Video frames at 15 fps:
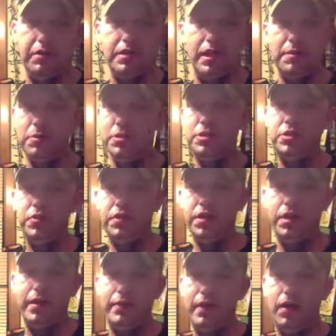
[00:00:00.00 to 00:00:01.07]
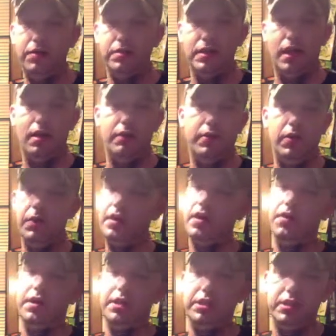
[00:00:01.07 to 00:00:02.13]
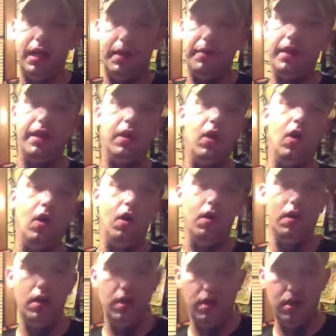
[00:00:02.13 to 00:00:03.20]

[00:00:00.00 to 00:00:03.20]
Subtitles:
was able to shoot 30 rounds out of it without it jamming at all.